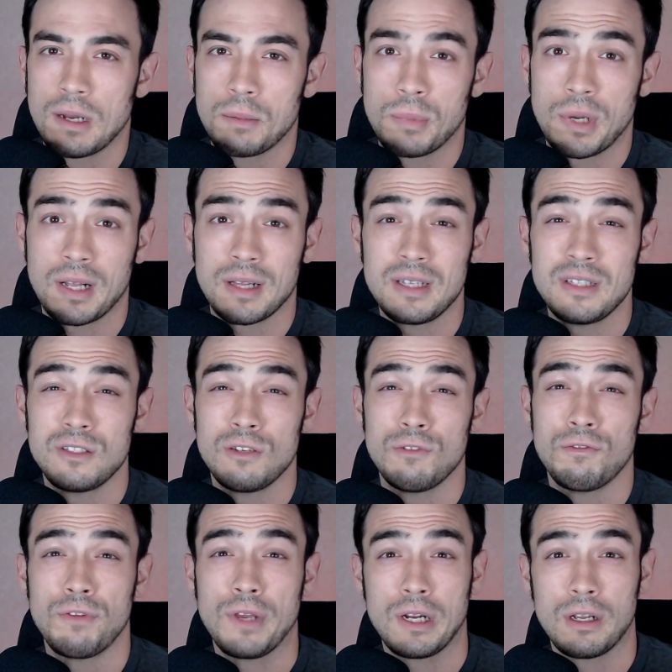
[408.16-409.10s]
Uh, but at least
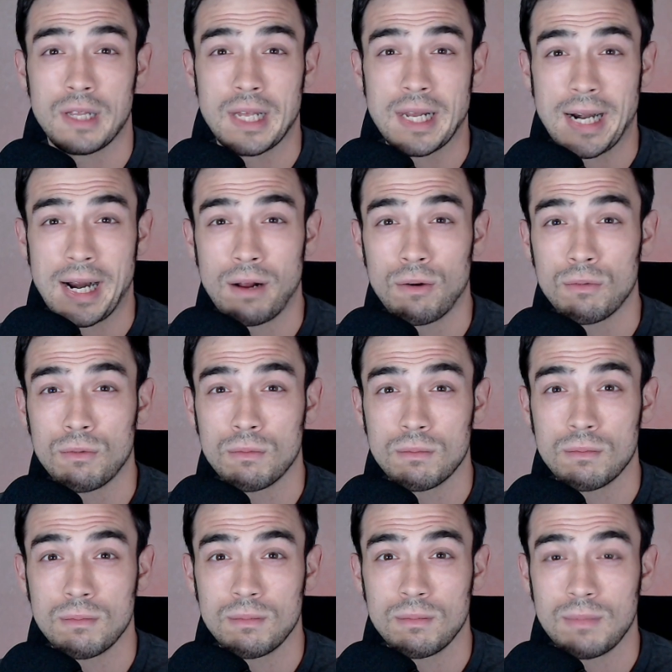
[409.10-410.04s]
you figure that out
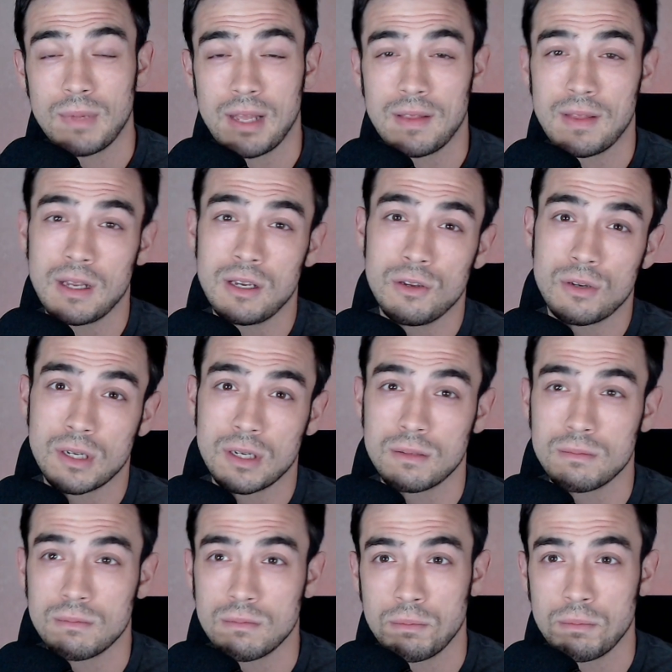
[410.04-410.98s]
and then you
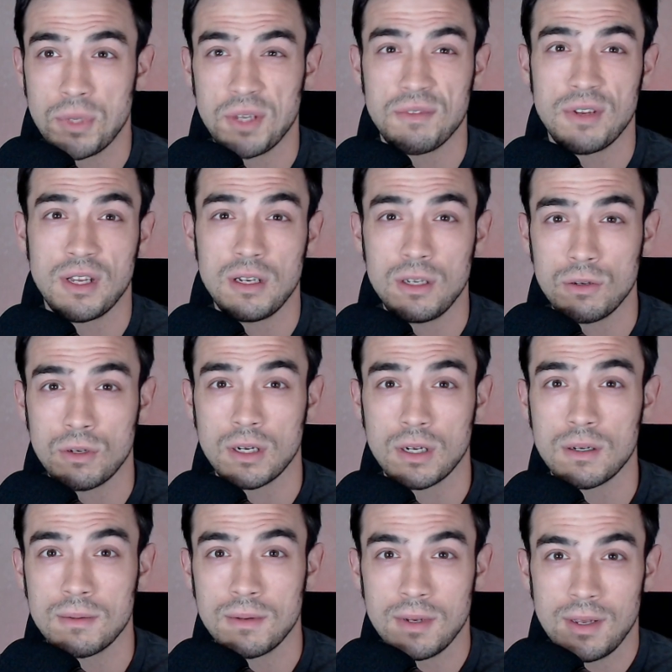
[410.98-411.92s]
can pivot and you
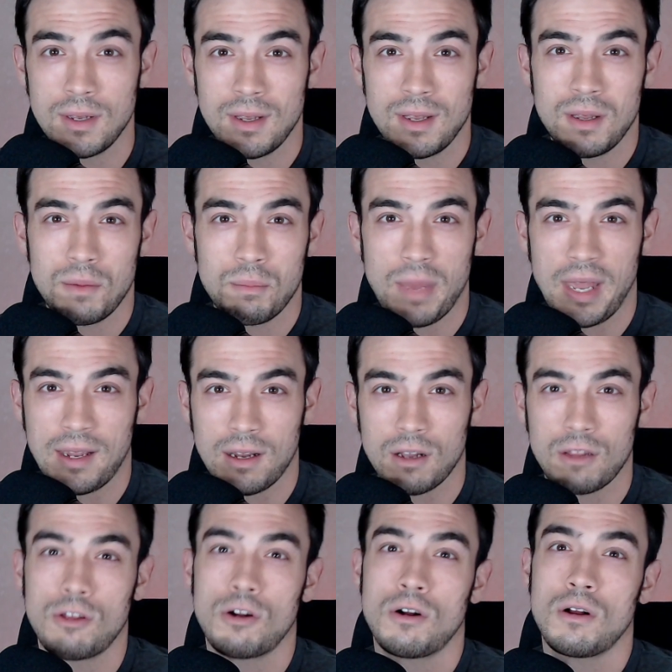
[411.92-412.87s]
can make
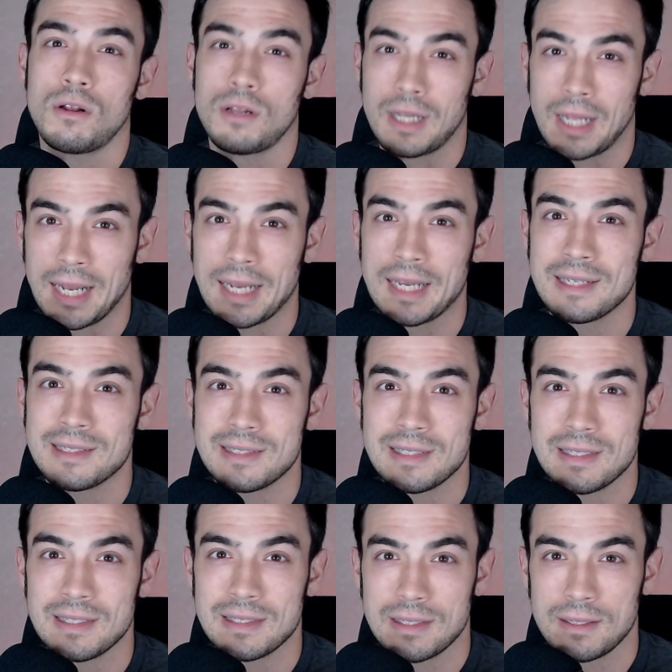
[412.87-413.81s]
other
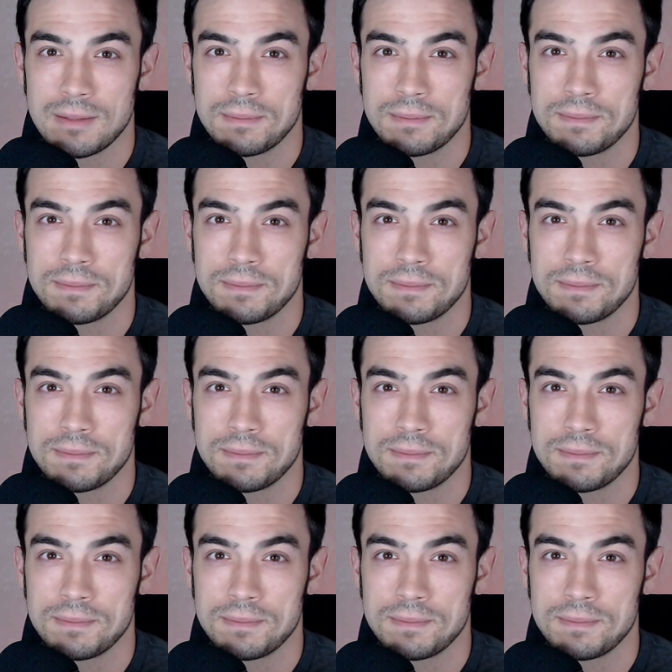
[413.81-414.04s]
alliances.